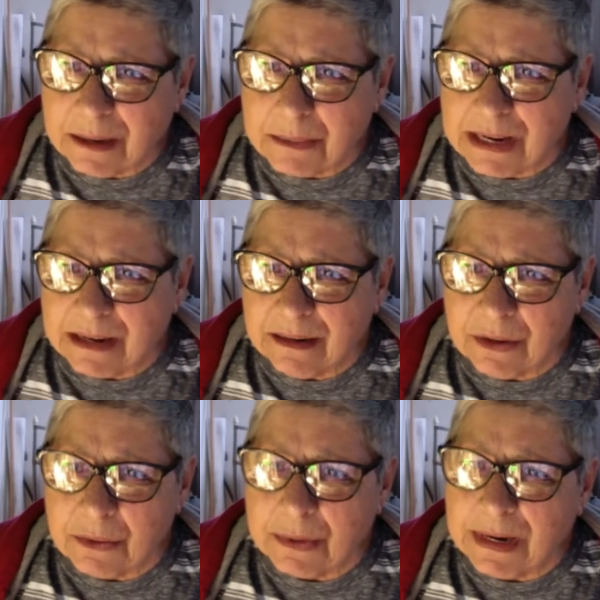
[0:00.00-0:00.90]
I mean,
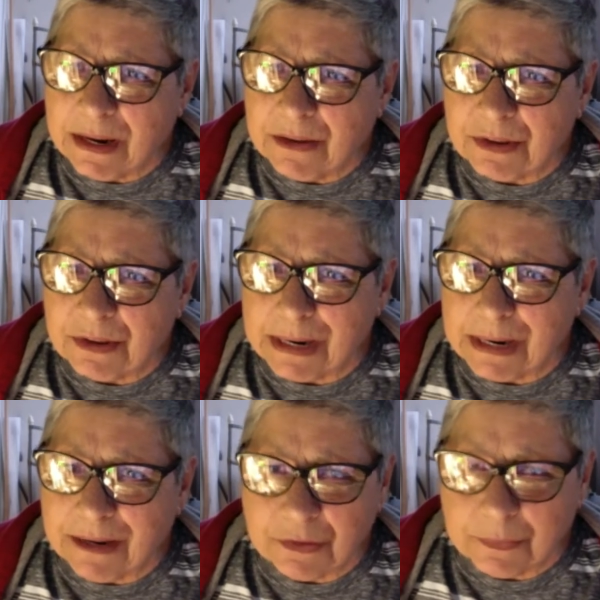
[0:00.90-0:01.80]
don't we need
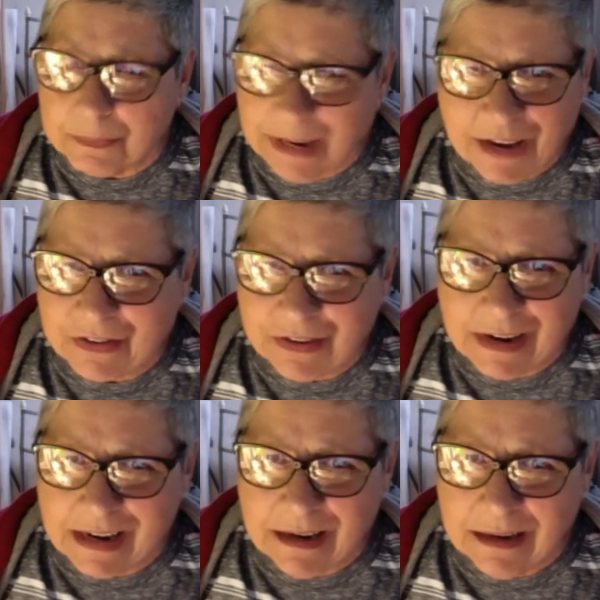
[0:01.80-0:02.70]
somebody yesterday?